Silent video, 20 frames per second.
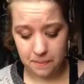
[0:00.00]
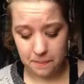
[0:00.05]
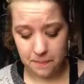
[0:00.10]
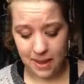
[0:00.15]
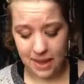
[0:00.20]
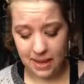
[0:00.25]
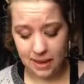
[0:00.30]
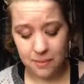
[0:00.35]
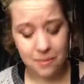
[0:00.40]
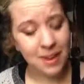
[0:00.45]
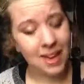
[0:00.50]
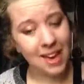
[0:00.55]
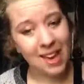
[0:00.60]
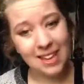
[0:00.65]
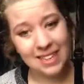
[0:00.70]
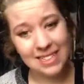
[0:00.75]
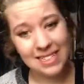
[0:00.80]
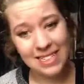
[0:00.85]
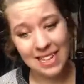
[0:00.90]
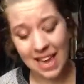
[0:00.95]
makeup
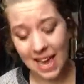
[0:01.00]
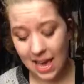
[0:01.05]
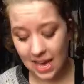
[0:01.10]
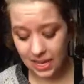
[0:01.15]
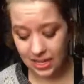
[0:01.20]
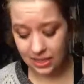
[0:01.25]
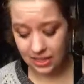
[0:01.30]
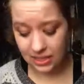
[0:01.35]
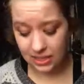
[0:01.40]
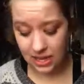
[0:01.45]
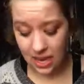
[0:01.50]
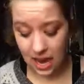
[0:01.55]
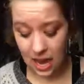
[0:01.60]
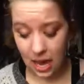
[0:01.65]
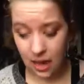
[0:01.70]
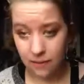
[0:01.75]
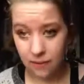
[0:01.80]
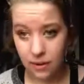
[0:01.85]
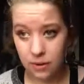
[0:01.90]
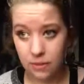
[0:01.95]
kit and I
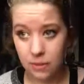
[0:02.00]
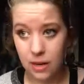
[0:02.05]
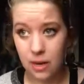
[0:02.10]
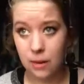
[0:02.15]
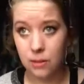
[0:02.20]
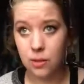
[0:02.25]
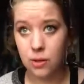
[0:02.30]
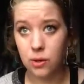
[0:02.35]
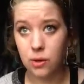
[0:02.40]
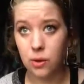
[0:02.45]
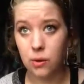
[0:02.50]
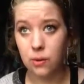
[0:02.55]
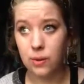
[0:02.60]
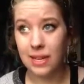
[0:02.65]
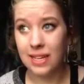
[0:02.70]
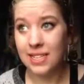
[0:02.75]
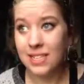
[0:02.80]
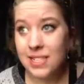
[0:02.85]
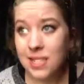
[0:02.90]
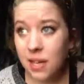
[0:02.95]
haven't been able to go
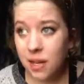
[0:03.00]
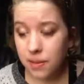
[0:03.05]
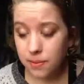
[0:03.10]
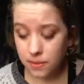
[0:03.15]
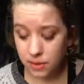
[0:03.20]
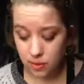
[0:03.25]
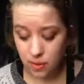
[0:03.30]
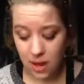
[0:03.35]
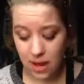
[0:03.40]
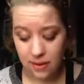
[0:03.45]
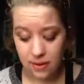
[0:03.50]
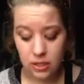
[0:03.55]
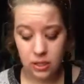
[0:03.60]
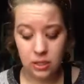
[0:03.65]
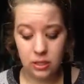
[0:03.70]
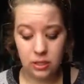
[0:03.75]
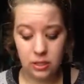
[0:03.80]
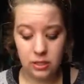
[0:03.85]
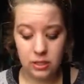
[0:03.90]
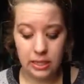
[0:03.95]
get some so I had
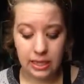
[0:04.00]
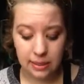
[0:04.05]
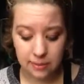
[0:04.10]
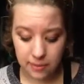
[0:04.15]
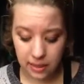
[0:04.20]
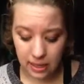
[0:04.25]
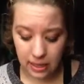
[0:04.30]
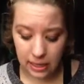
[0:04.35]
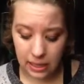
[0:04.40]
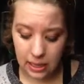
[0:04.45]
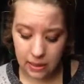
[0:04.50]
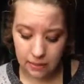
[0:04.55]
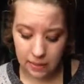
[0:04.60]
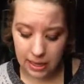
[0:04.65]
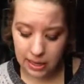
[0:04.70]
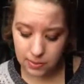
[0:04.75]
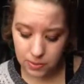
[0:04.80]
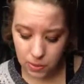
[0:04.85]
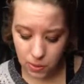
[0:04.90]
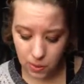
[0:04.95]
to dig in my
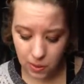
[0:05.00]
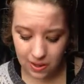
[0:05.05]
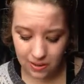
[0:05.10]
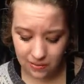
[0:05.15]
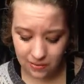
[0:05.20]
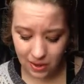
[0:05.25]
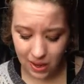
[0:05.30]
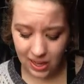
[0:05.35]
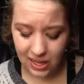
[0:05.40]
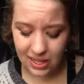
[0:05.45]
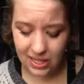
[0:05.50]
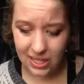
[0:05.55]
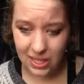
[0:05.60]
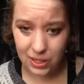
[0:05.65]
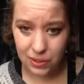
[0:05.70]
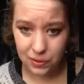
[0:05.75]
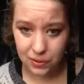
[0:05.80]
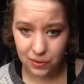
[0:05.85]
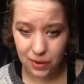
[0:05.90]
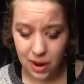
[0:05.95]
makeup drawer and find
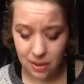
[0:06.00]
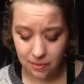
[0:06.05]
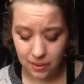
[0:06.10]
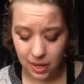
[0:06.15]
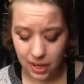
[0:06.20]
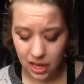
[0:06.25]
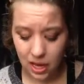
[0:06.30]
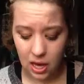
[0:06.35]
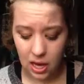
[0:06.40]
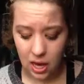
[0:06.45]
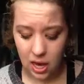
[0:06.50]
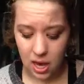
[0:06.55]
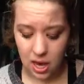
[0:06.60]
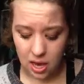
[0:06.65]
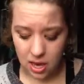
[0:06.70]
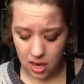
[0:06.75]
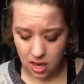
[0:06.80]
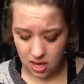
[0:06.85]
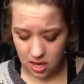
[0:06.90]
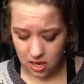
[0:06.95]
a crappy
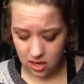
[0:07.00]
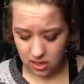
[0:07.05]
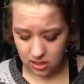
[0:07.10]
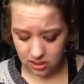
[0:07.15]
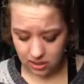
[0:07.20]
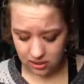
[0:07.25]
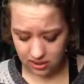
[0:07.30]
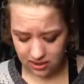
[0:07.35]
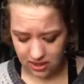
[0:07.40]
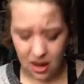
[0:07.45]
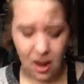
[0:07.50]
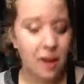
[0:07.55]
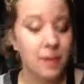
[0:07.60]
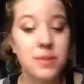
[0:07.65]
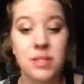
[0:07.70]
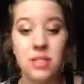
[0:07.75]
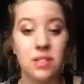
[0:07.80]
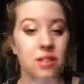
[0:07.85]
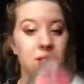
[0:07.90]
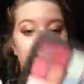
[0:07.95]
stuff. I'm
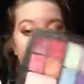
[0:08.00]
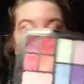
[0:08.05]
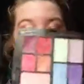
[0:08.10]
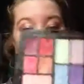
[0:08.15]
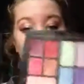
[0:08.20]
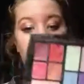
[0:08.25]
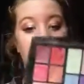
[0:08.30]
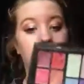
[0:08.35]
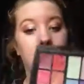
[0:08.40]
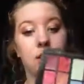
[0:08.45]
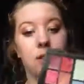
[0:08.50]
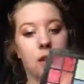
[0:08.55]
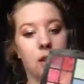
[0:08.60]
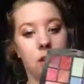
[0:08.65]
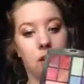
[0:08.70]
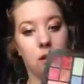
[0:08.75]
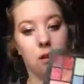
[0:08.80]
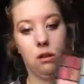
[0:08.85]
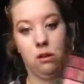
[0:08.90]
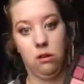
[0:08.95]
just gonna show you, look at,
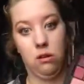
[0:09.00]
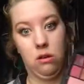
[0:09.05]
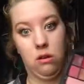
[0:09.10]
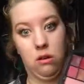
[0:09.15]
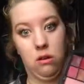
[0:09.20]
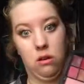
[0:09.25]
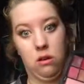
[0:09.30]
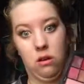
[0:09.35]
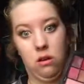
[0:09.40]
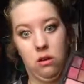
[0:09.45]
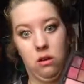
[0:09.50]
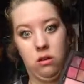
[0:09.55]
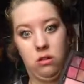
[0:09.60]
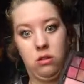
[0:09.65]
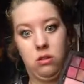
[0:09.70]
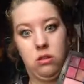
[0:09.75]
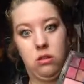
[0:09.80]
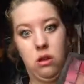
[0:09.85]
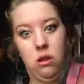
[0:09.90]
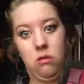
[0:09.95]
like, oh,
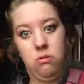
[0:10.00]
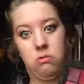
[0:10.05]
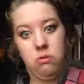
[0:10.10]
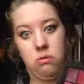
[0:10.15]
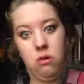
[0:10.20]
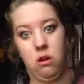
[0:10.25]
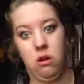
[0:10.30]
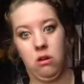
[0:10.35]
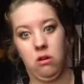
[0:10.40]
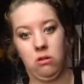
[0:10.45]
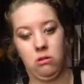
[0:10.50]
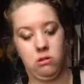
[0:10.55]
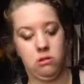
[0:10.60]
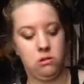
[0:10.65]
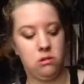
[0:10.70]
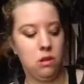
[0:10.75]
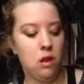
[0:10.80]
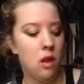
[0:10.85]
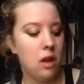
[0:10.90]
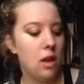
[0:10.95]
so
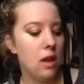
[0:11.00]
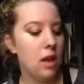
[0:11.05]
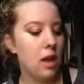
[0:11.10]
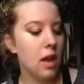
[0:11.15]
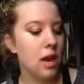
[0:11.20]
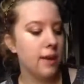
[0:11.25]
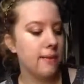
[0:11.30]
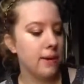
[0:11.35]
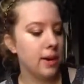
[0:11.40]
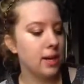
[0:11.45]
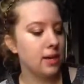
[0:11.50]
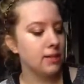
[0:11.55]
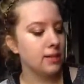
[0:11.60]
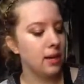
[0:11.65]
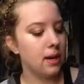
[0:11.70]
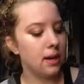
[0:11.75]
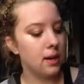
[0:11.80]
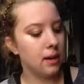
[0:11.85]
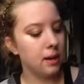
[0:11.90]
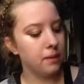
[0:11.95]
gross. Anyways,
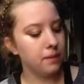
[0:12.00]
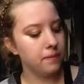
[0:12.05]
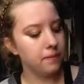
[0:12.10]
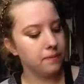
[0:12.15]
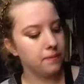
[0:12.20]
um,